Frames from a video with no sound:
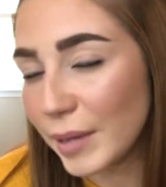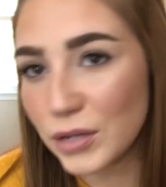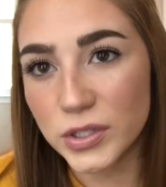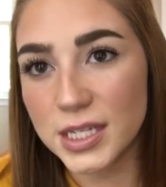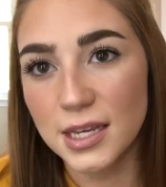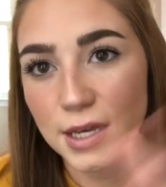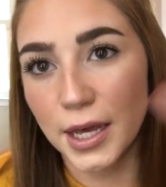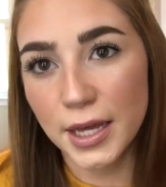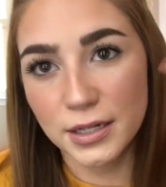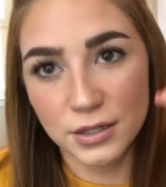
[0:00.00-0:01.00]
bouncy
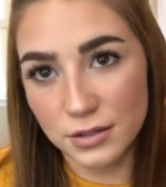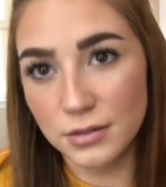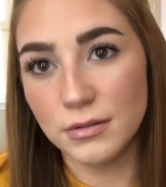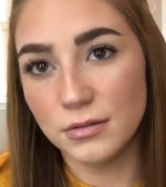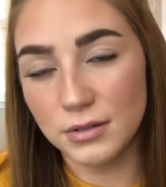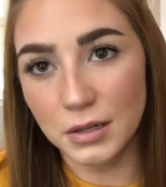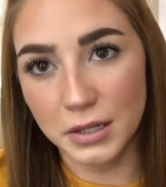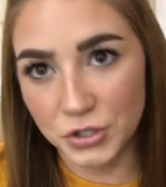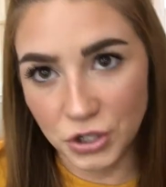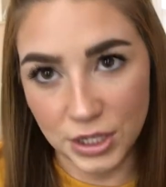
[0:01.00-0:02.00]
and
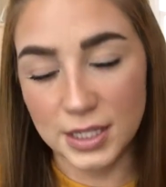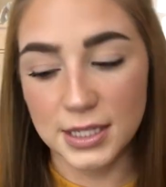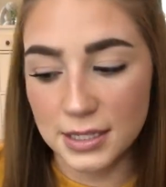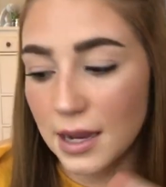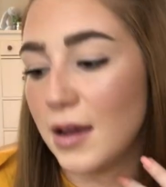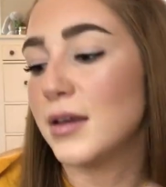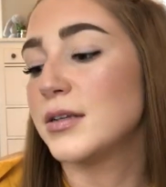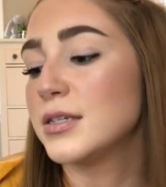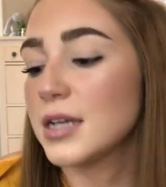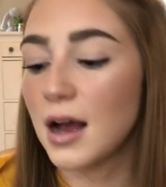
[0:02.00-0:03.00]
delicious,
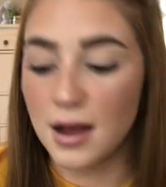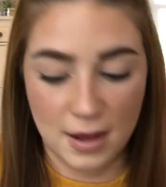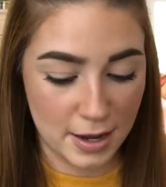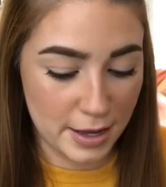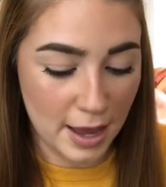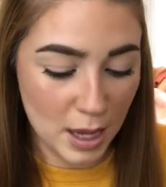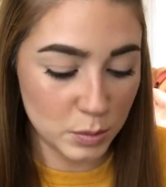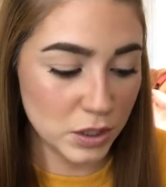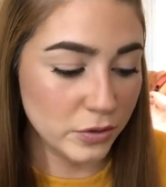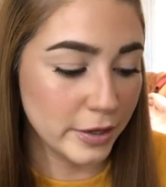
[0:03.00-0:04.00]
and I
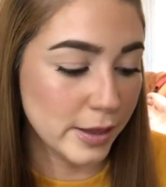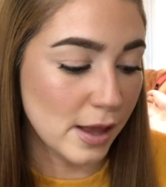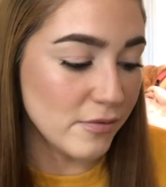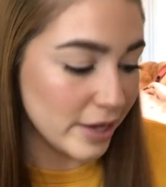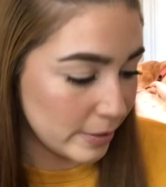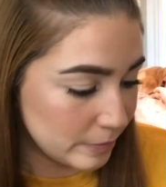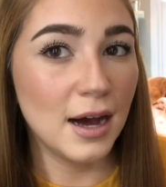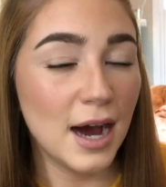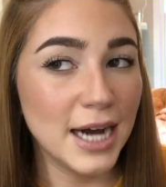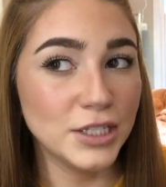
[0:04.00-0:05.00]
absolutely love it.
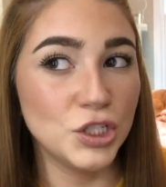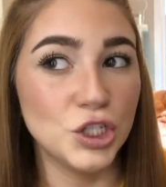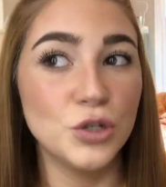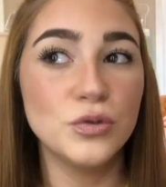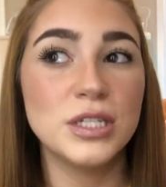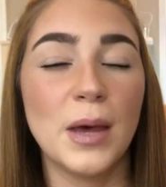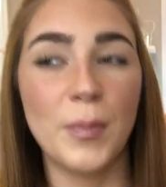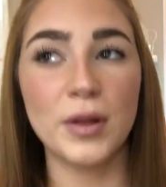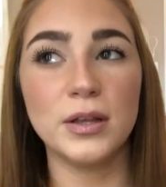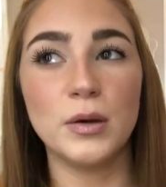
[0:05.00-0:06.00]
I do
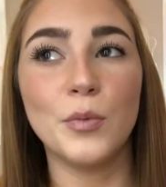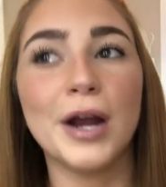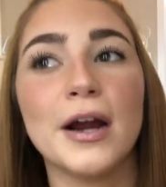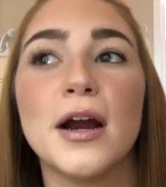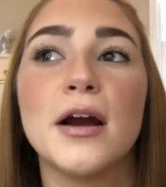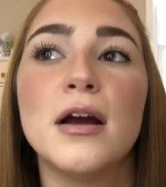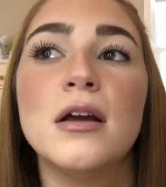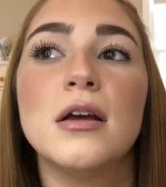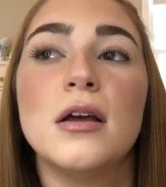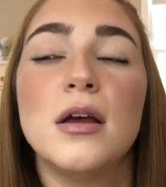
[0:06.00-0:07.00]
typically wear
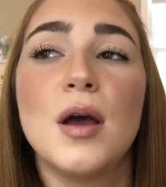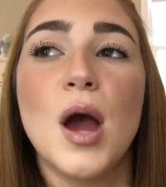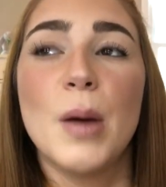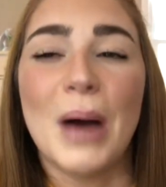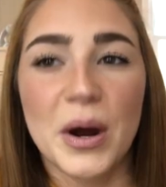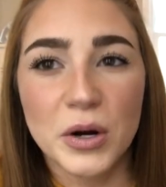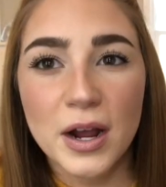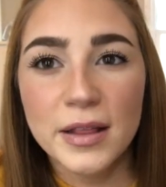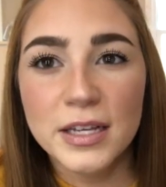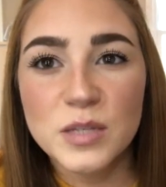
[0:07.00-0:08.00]
powder
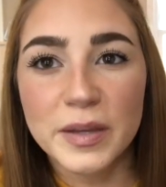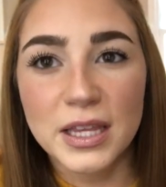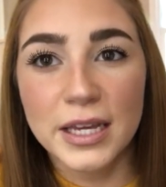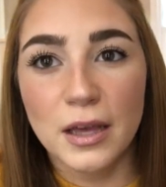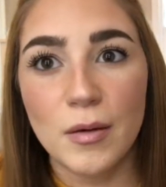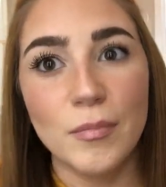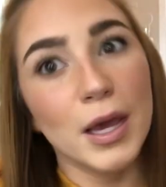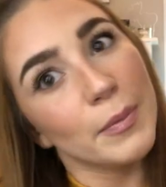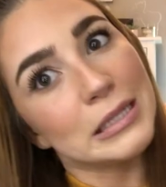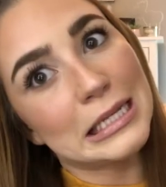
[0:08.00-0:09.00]
highlights, but they
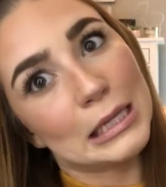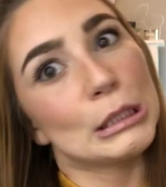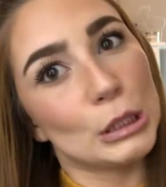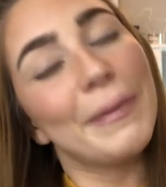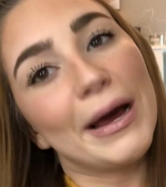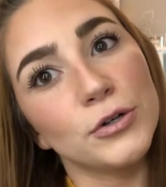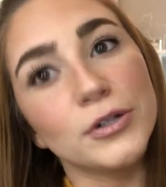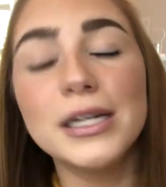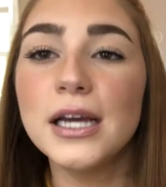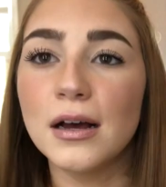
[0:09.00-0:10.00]
make my skin look
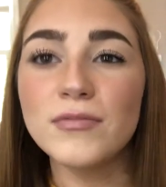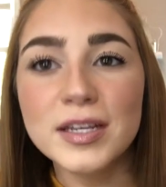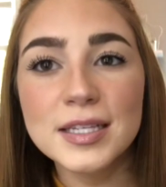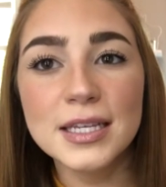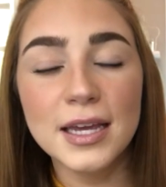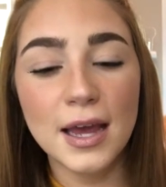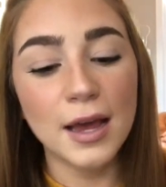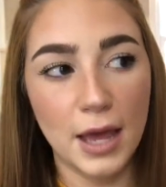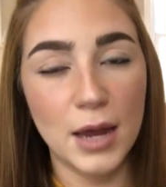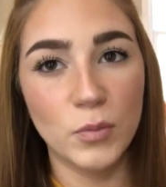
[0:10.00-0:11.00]
powdery, obviously.
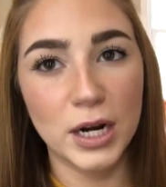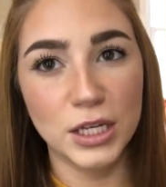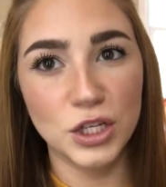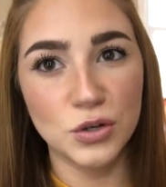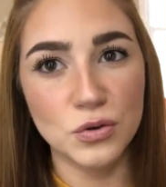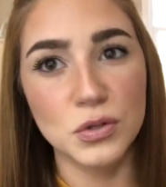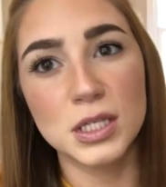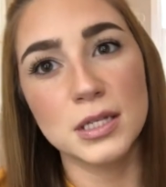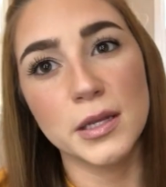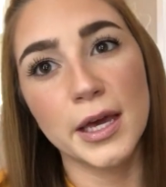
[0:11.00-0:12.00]
And when I
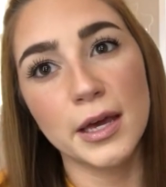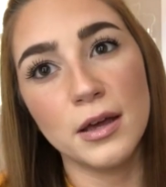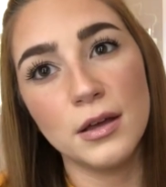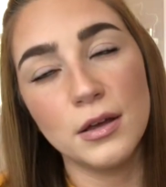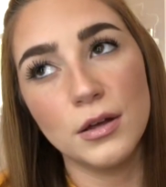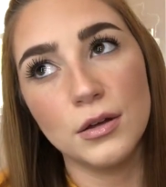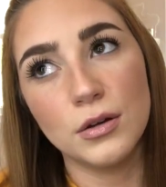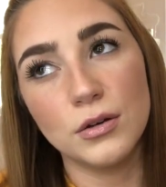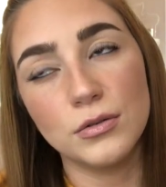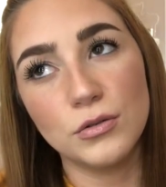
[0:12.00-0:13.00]
use like
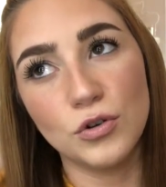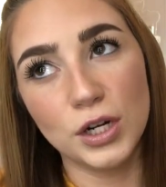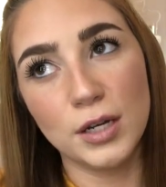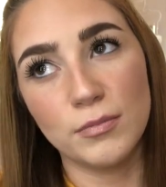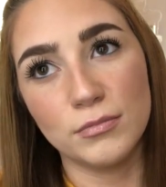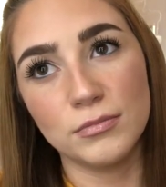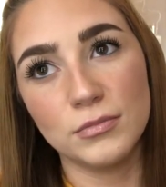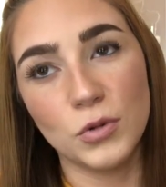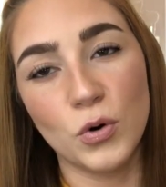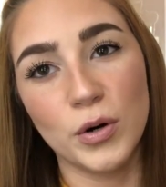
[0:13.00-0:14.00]
cream
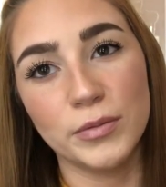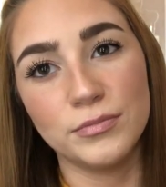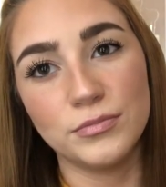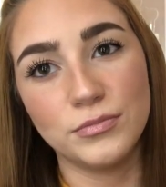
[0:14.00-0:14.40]
or